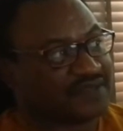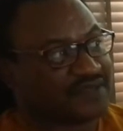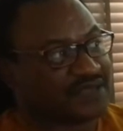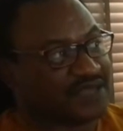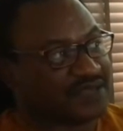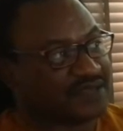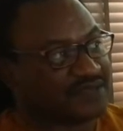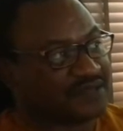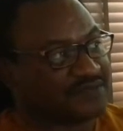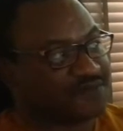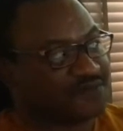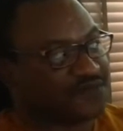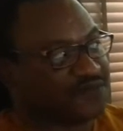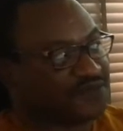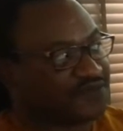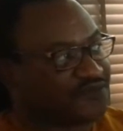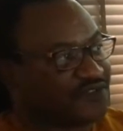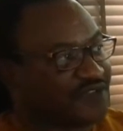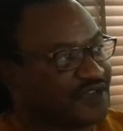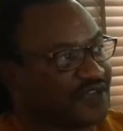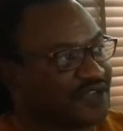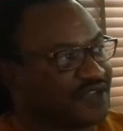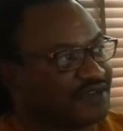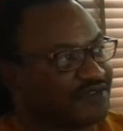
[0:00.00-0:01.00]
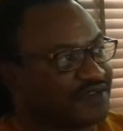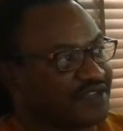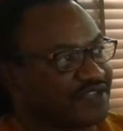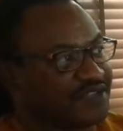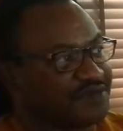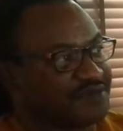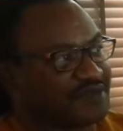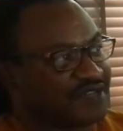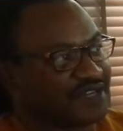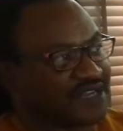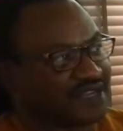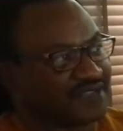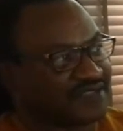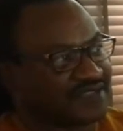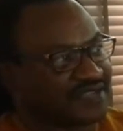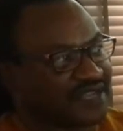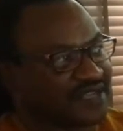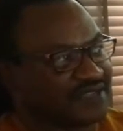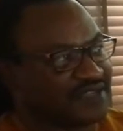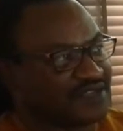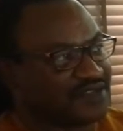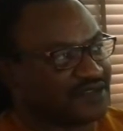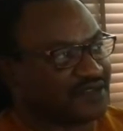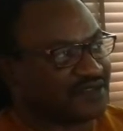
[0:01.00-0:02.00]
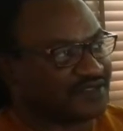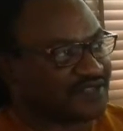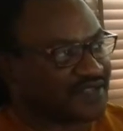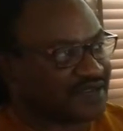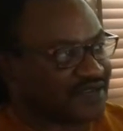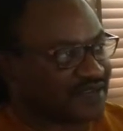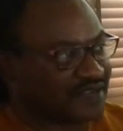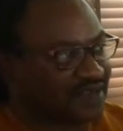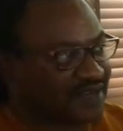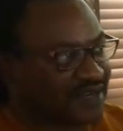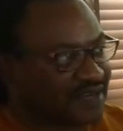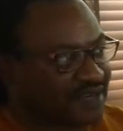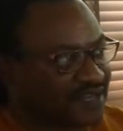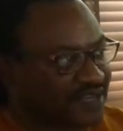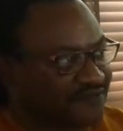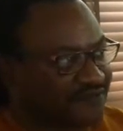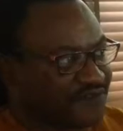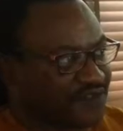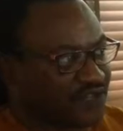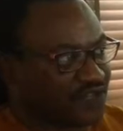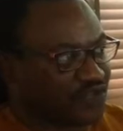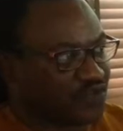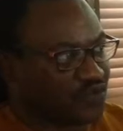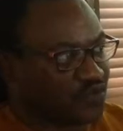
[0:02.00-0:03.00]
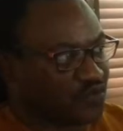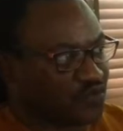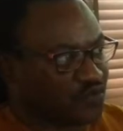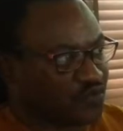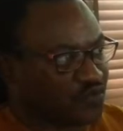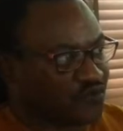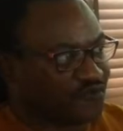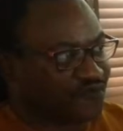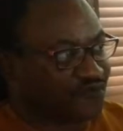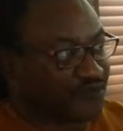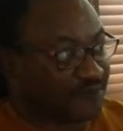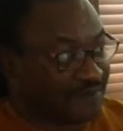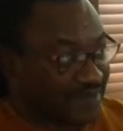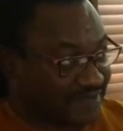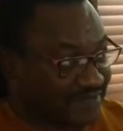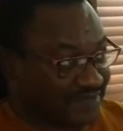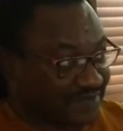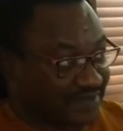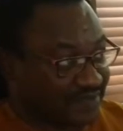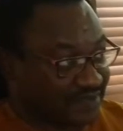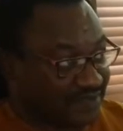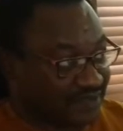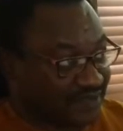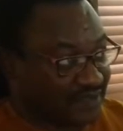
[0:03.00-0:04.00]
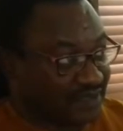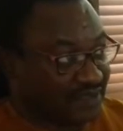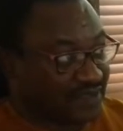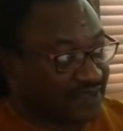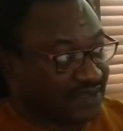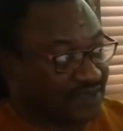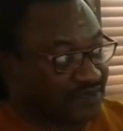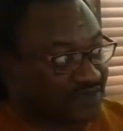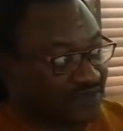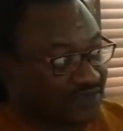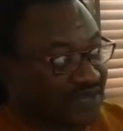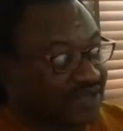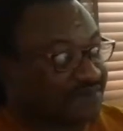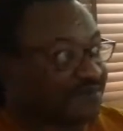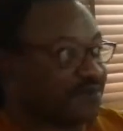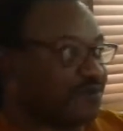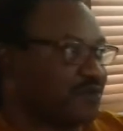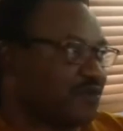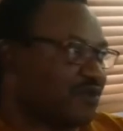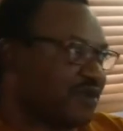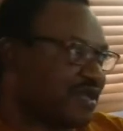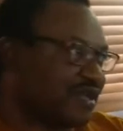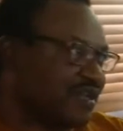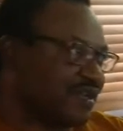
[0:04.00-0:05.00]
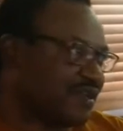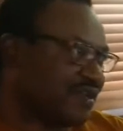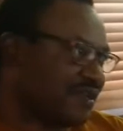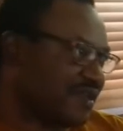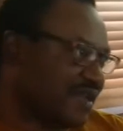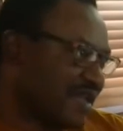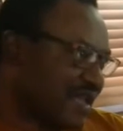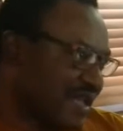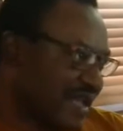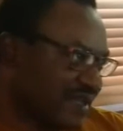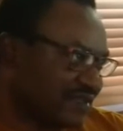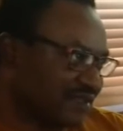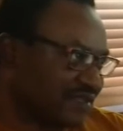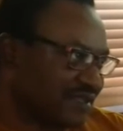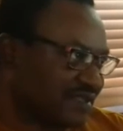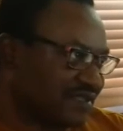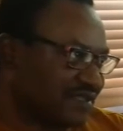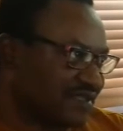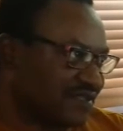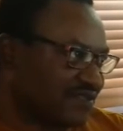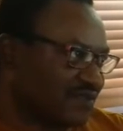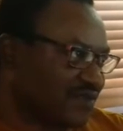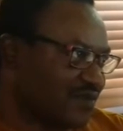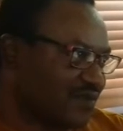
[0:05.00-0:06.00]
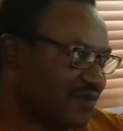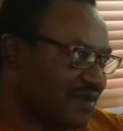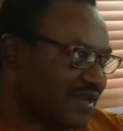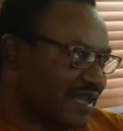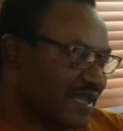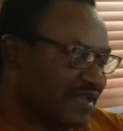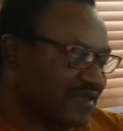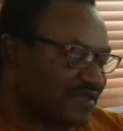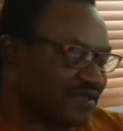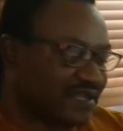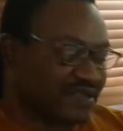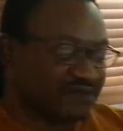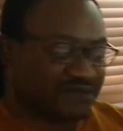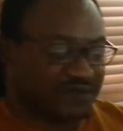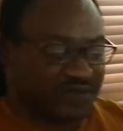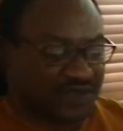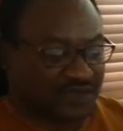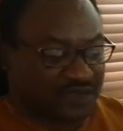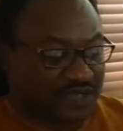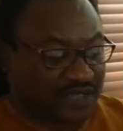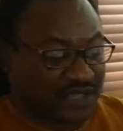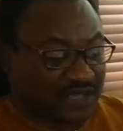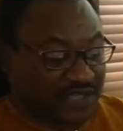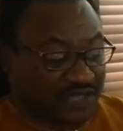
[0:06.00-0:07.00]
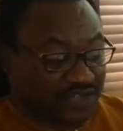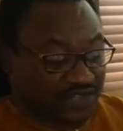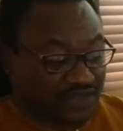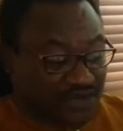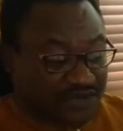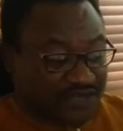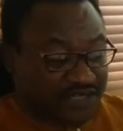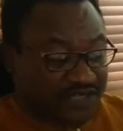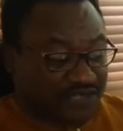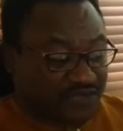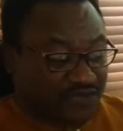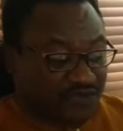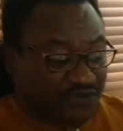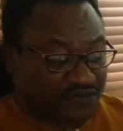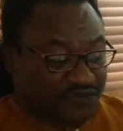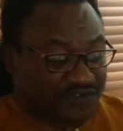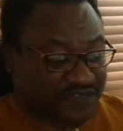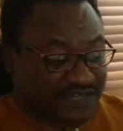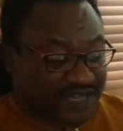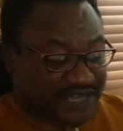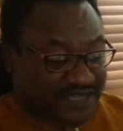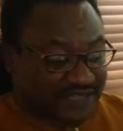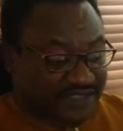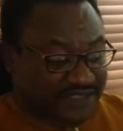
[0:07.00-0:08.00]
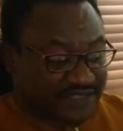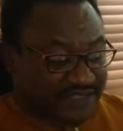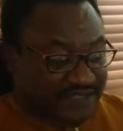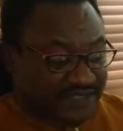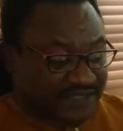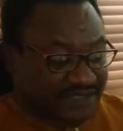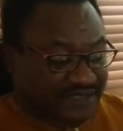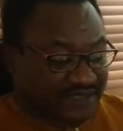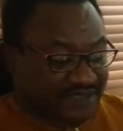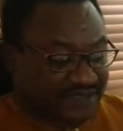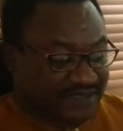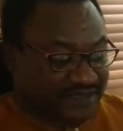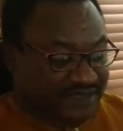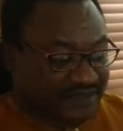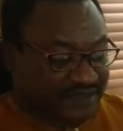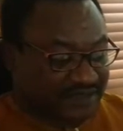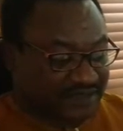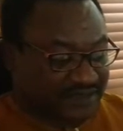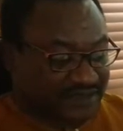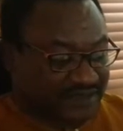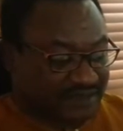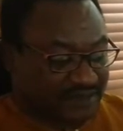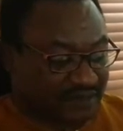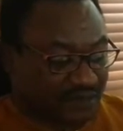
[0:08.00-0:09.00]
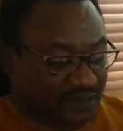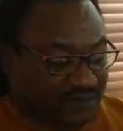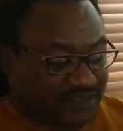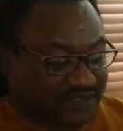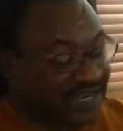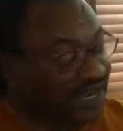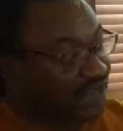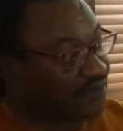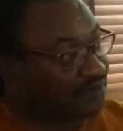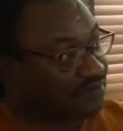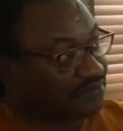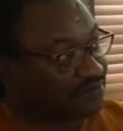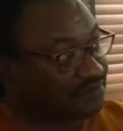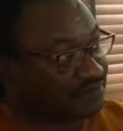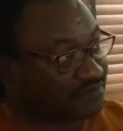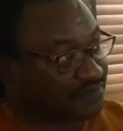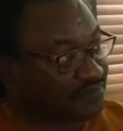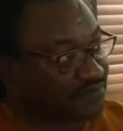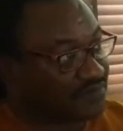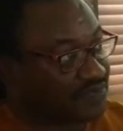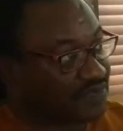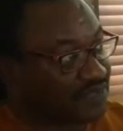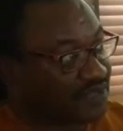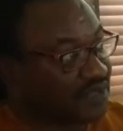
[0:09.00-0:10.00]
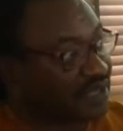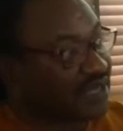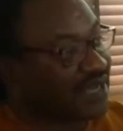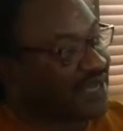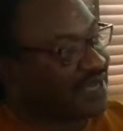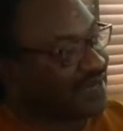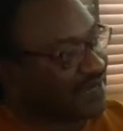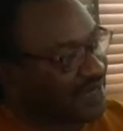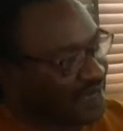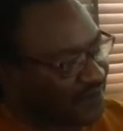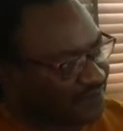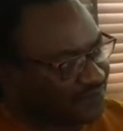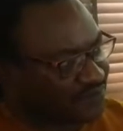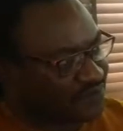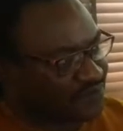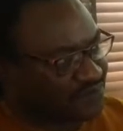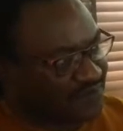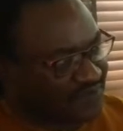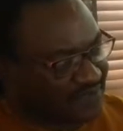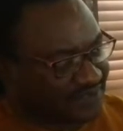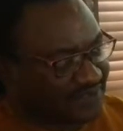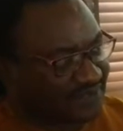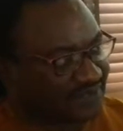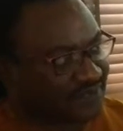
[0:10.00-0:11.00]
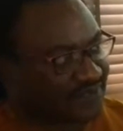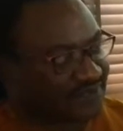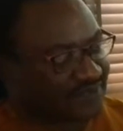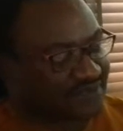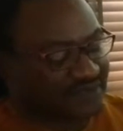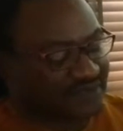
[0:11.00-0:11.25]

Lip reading: and refer ready-made answer in an FAQ format so that people can access it online. Then during the COVID-19 lockdown and afterwards,